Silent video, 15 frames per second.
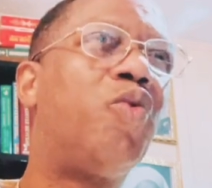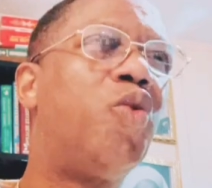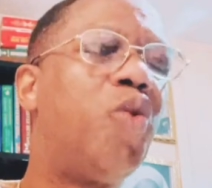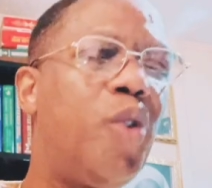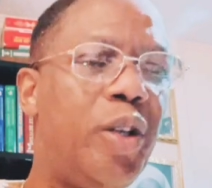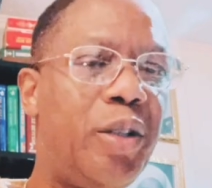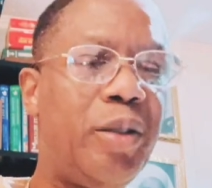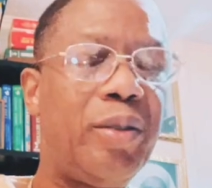
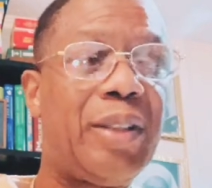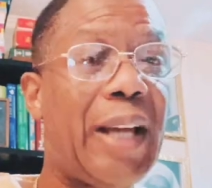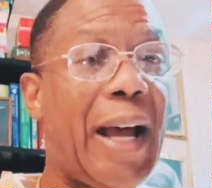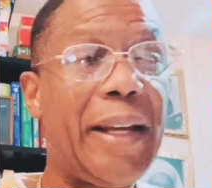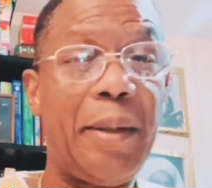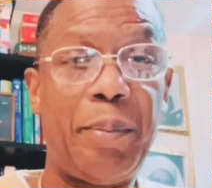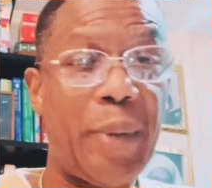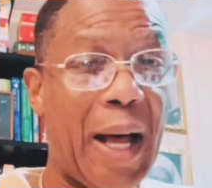real
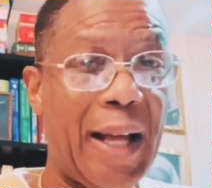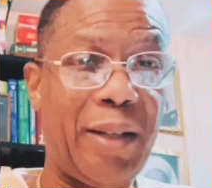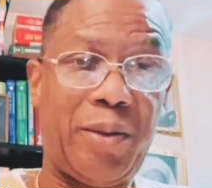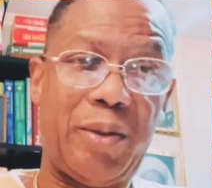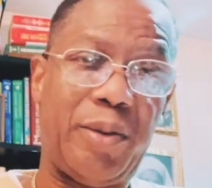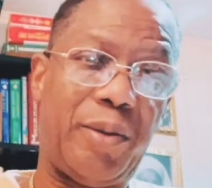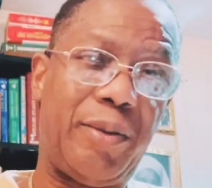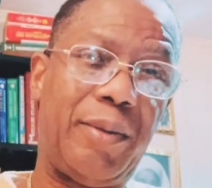
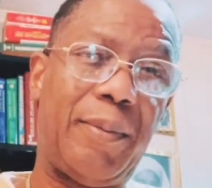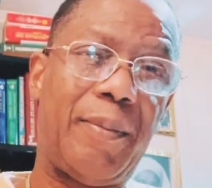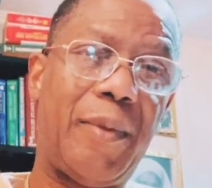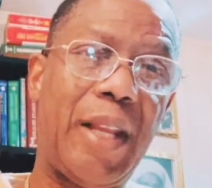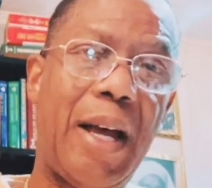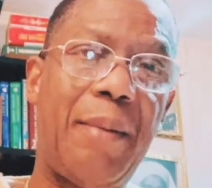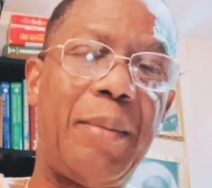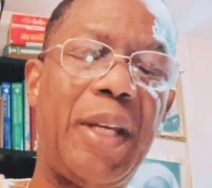diabolical. You
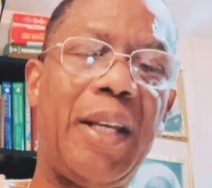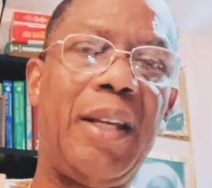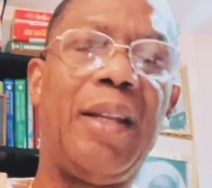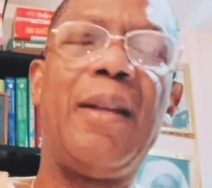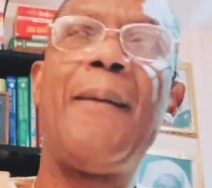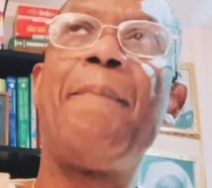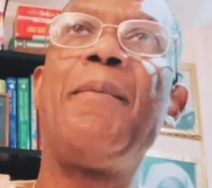know what I mean?